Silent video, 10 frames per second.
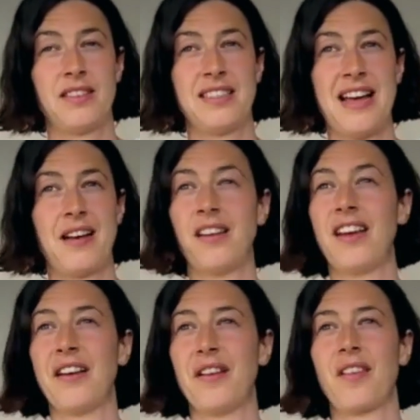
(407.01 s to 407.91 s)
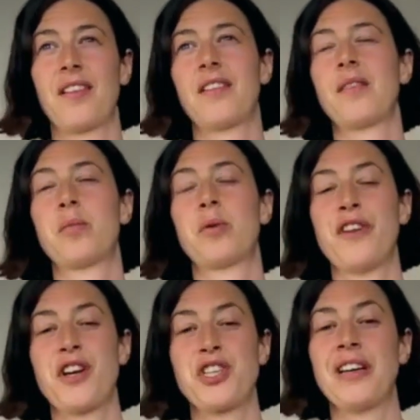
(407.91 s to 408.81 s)
10 years
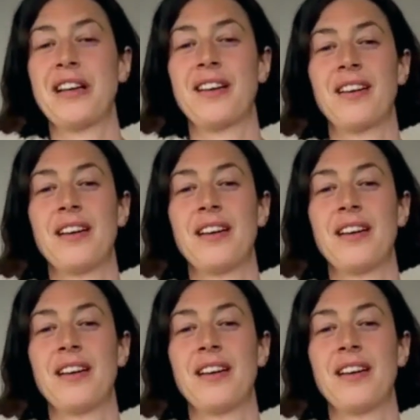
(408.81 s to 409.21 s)
professionally.